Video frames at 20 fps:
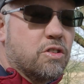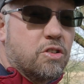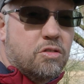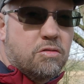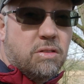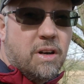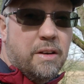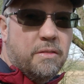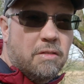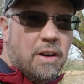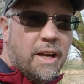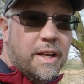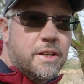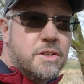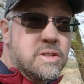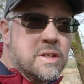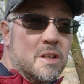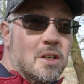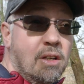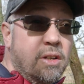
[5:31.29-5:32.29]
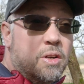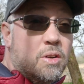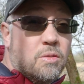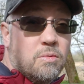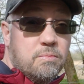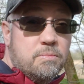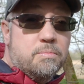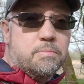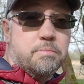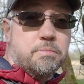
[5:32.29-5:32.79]
Great range,
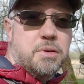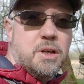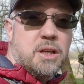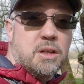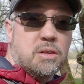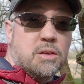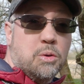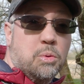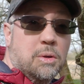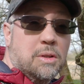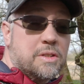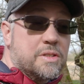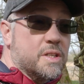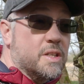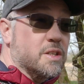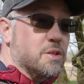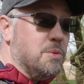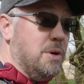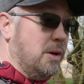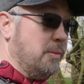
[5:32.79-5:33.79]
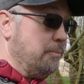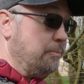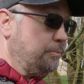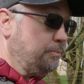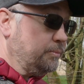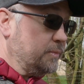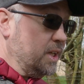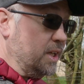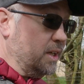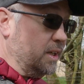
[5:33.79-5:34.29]
pretty good quality as well.
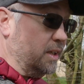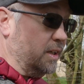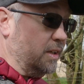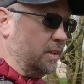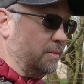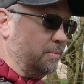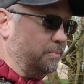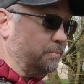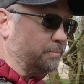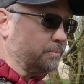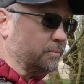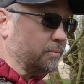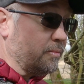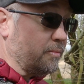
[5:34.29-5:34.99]
And